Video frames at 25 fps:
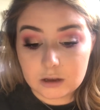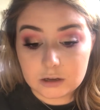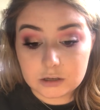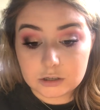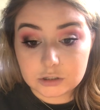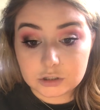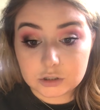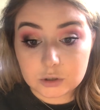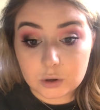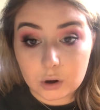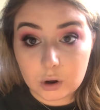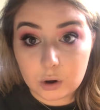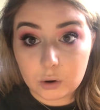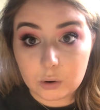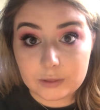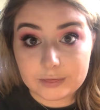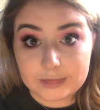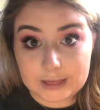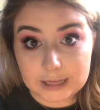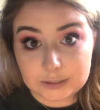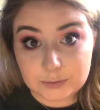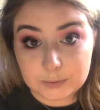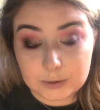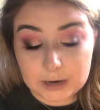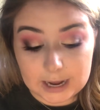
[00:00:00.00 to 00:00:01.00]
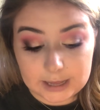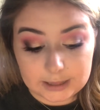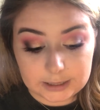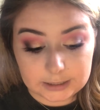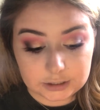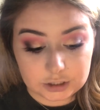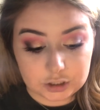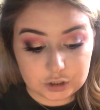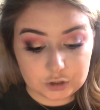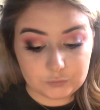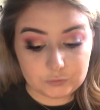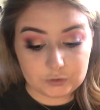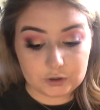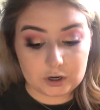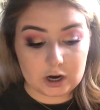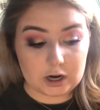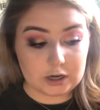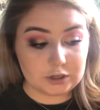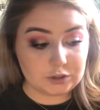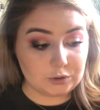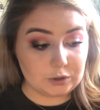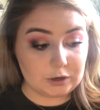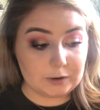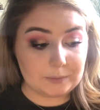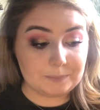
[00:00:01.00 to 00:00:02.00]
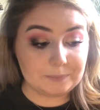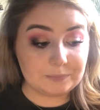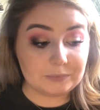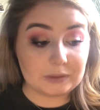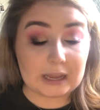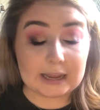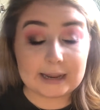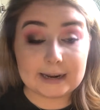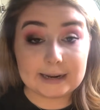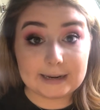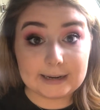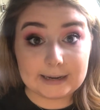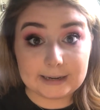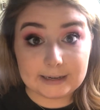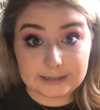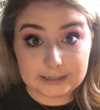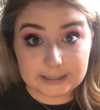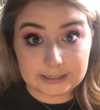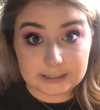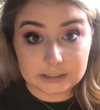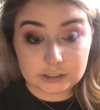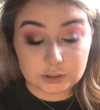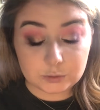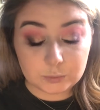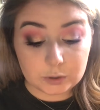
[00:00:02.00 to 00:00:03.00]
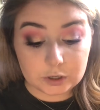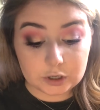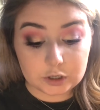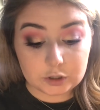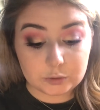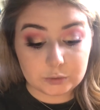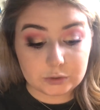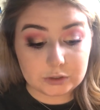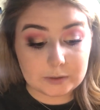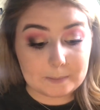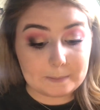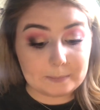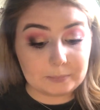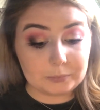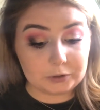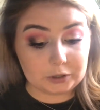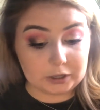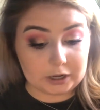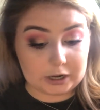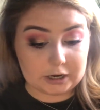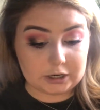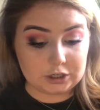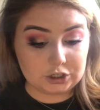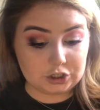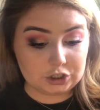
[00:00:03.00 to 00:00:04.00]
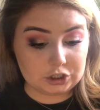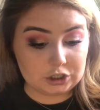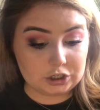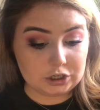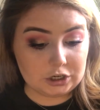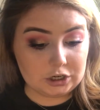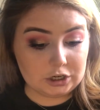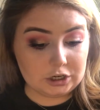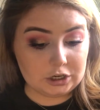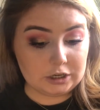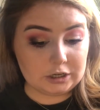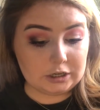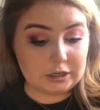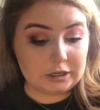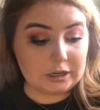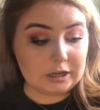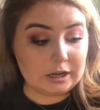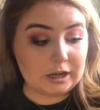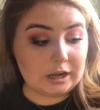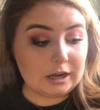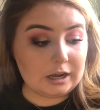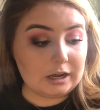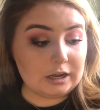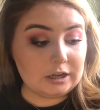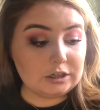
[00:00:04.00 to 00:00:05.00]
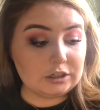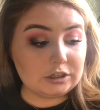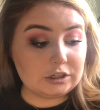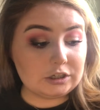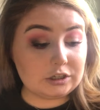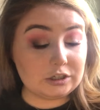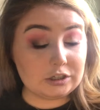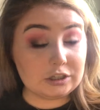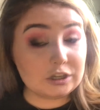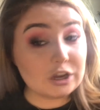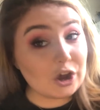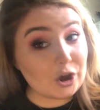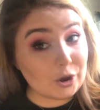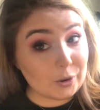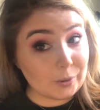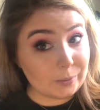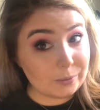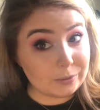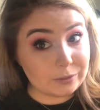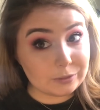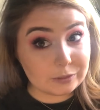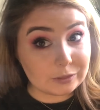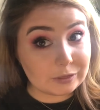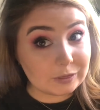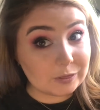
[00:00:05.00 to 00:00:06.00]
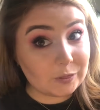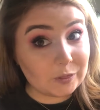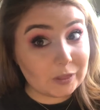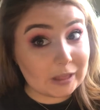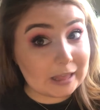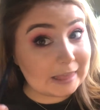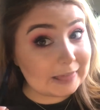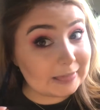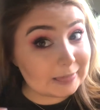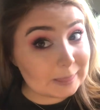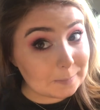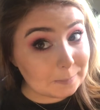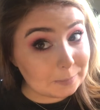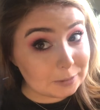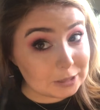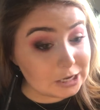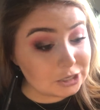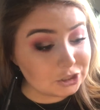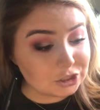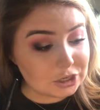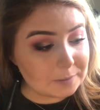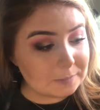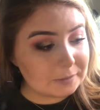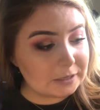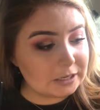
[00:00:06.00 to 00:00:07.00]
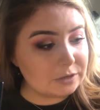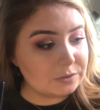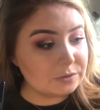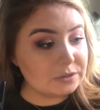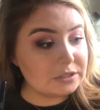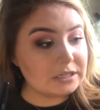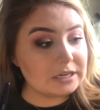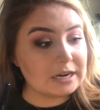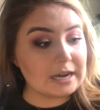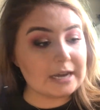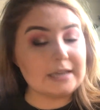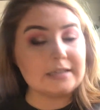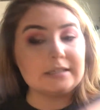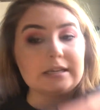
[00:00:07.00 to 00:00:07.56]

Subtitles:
So that's what I like to do for contour. Next, we're gonna do some blush. So the blush I'm gonna use today